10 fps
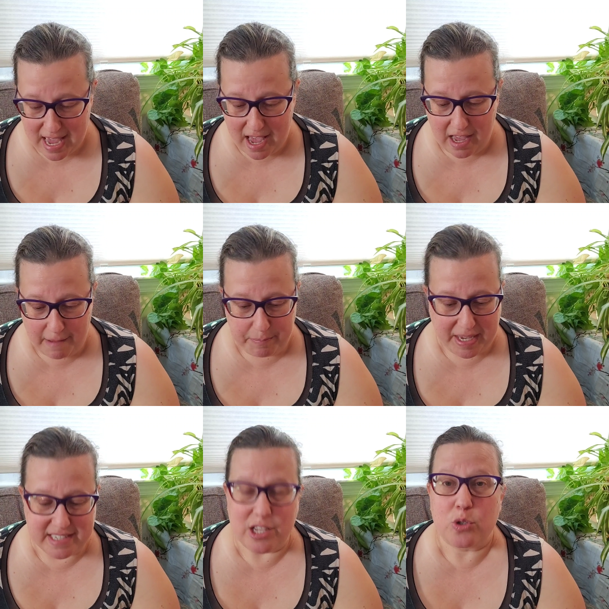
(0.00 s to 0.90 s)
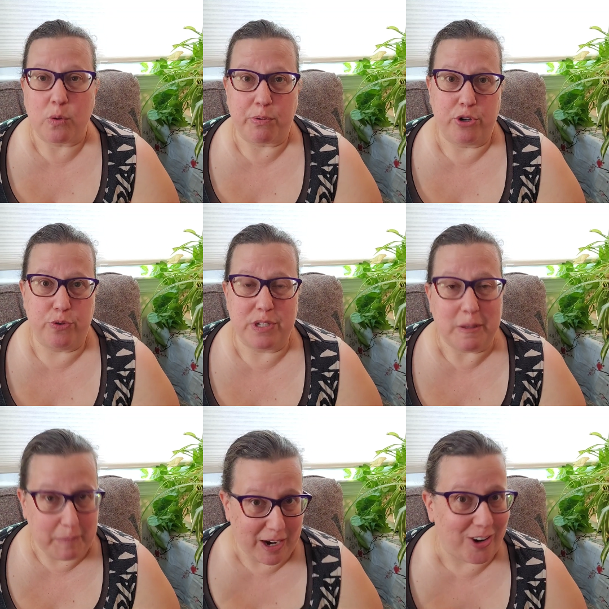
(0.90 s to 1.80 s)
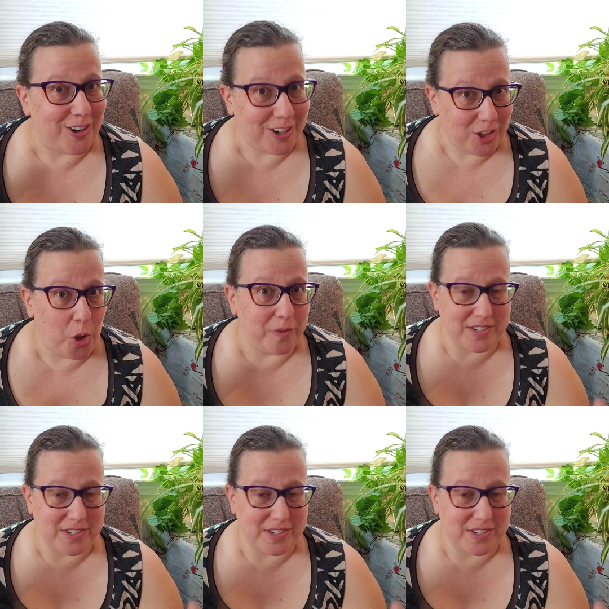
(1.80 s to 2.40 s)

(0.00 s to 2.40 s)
because those will produce bigger cloves